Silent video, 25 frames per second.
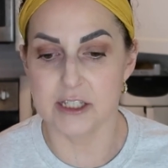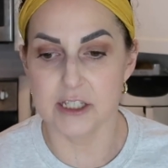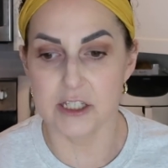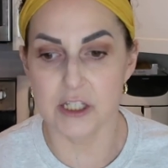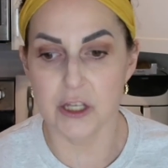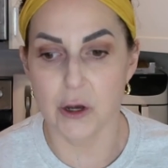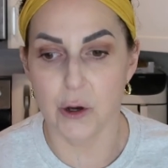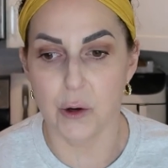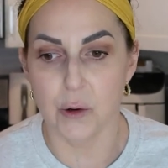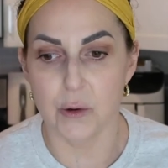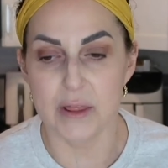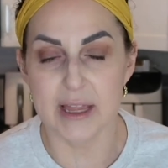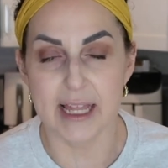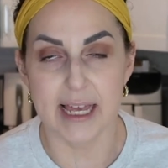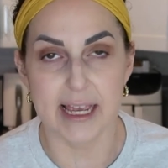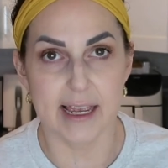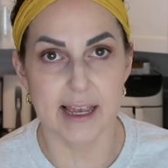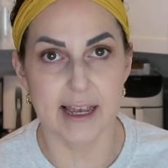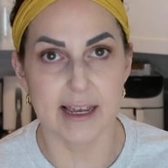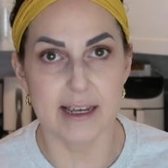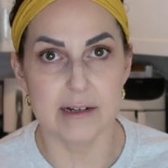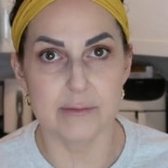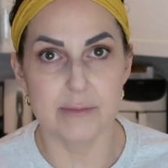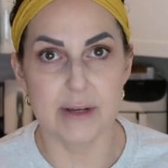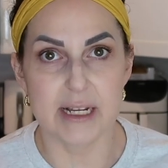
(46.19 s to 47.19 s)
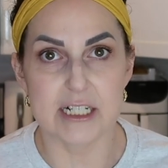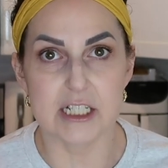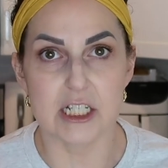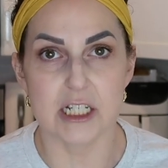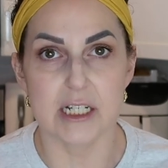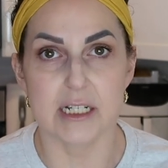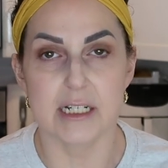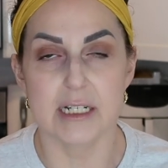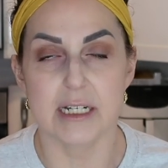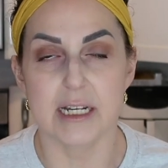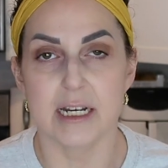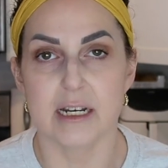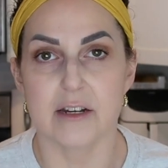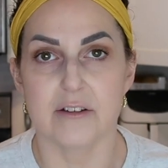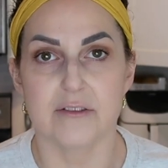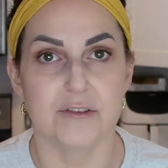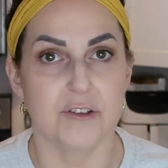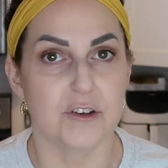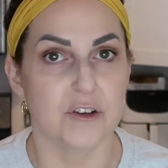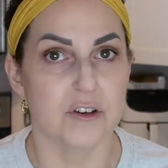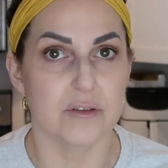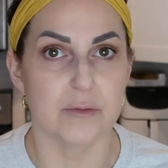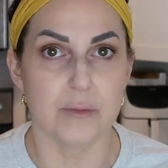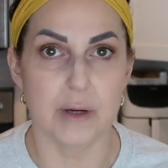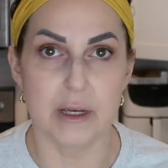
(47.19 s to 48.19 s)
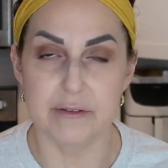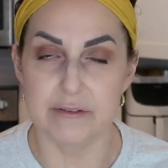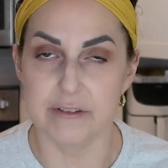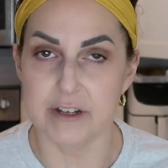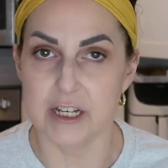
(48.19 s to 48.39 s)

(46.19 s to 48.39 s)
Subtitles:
So like I had mentioned in a few of my